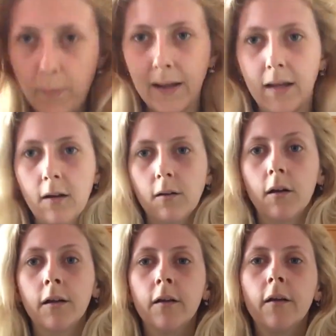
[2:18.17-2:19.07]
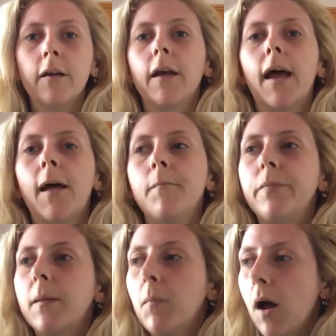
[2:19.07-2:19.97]
I'm banging, aren't I?
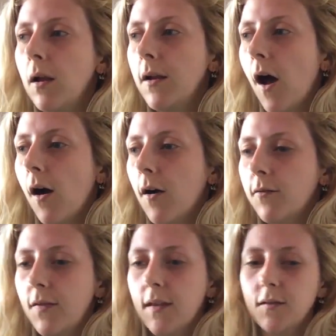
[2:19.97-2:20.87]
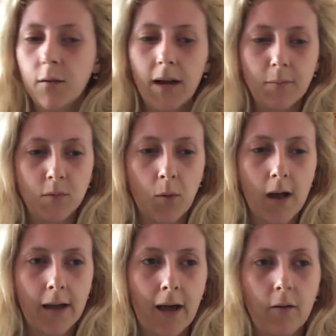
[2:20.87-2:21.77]
A mile and a half, and then do an abs
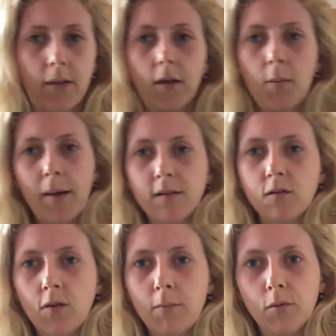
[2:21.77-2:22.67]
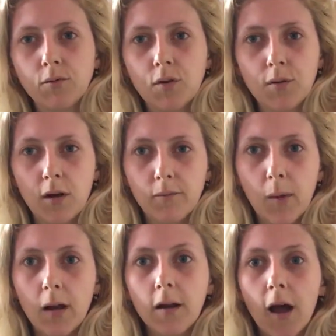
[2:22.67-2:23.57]
workout, and then go back to the treadmill and do another
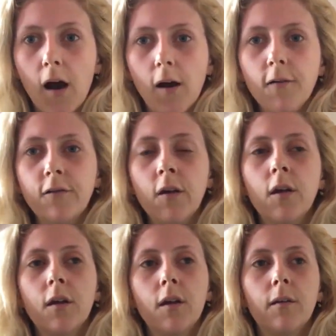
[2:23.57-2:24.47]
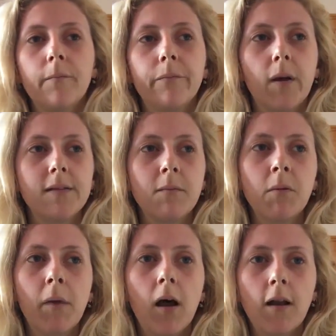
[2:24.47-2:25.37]
mile and a half. But I did
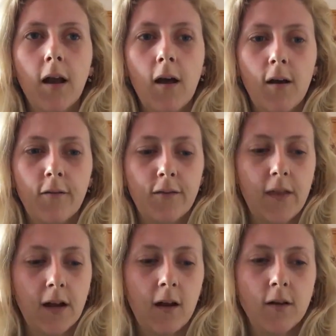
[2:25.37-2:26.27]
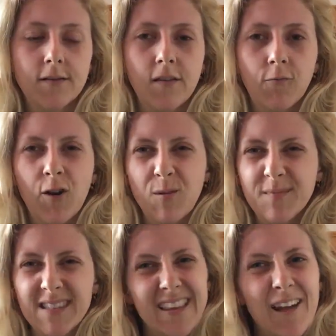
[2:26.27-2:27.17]
my mile and a half, and then I looked in the
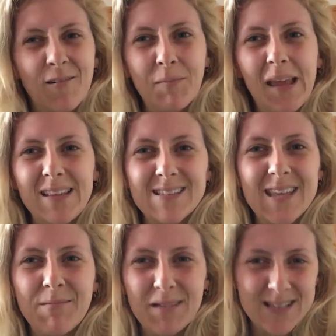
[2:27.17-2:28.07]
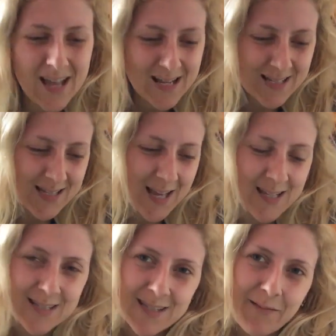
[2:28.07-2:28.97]
rooms, and they were a bit
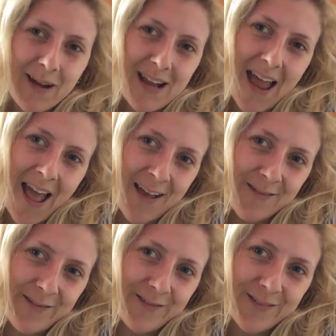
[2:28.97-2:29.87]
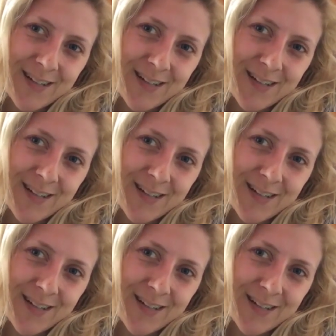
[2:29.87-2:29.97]
intimidating, so I left.